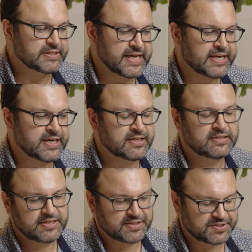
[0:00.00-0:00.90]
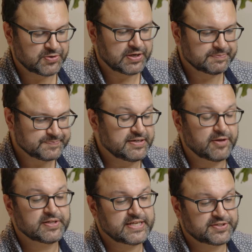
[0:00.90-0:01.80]
data, and so on.
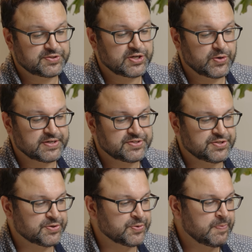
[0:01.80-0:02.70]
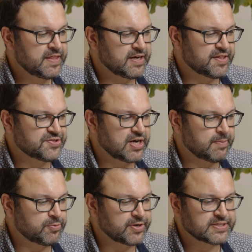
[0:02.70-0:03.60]
Now let's actually go into the job
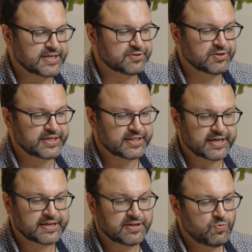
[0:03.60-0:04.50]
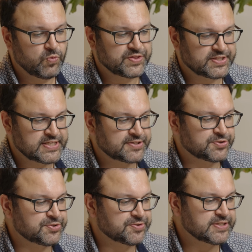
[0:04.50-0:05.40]
board and take a look at like what this actually
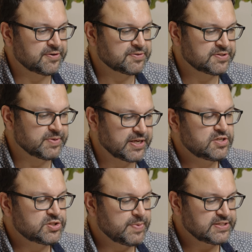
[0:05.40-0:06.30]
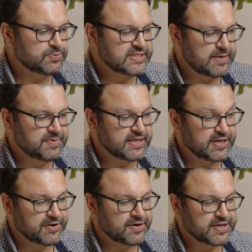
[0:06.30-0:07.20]
turns out to be. So basically what's happening
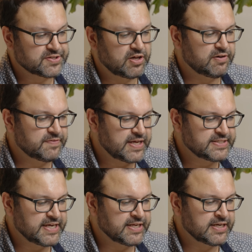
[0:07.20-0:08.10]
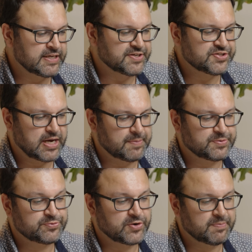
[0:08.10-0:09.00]
here is all of that data and jobs
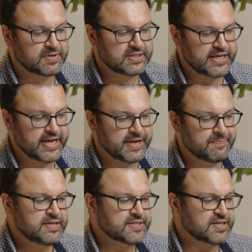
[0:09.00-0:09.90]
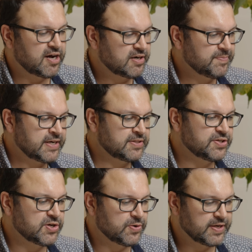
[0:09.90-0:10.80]
from Clay is automatically
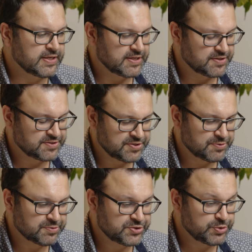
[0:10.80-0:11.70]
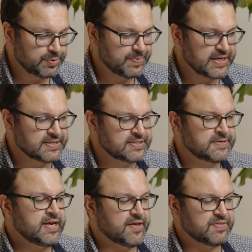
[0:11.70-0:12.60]
going into Supabase,
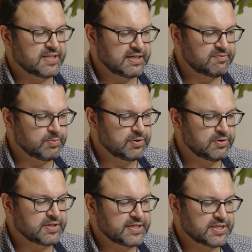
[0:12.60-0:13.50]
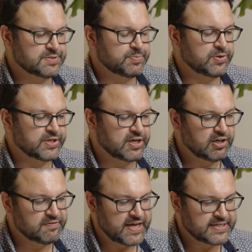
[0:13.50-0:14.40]
and then Lovable is pulling
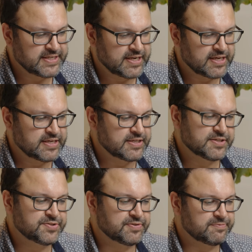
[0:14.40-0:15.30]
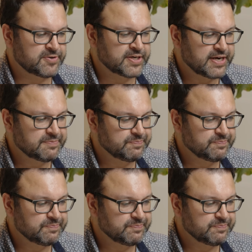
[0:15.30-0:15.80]
all of that data into the front end.